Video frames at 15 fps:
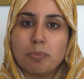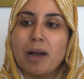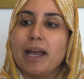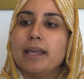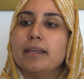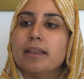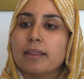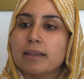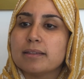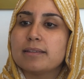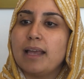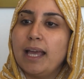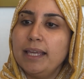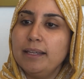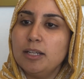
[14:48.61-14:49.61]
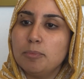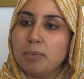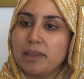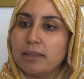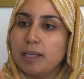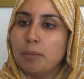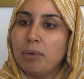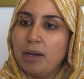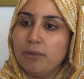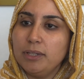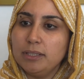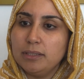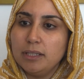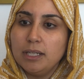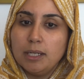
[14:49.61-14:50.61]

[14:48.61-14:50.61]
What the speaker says: by the zahir, but the apparent,